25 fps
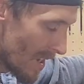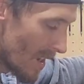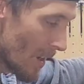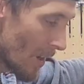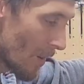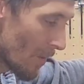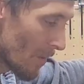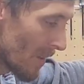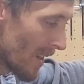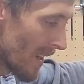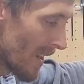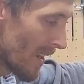
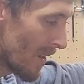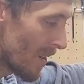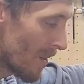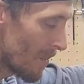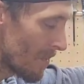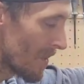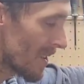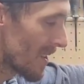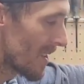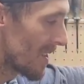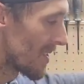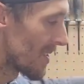
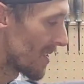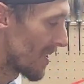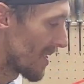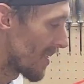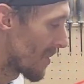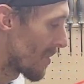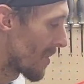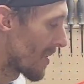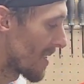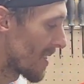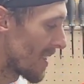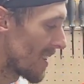around, because
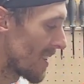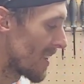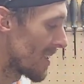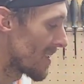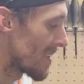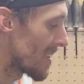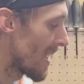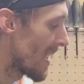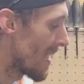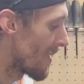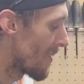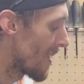this one
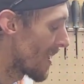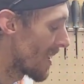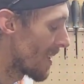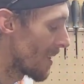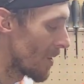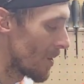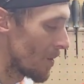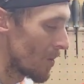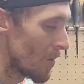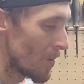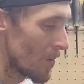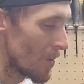does have that
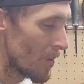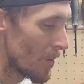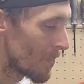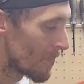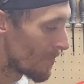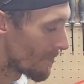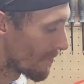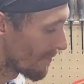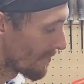the